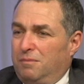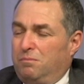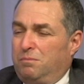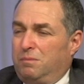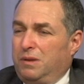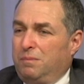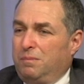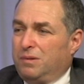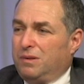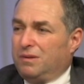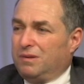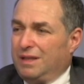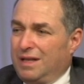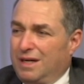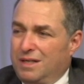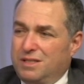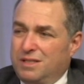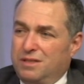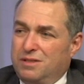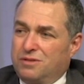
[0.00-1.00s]
People are
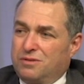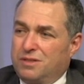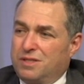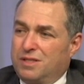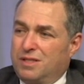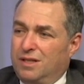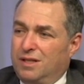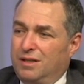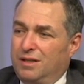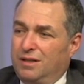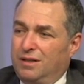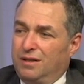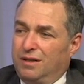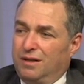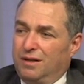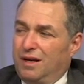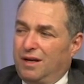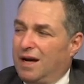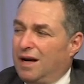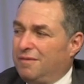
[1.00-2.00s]
less interested in
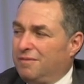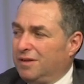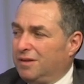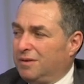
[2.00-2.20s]
having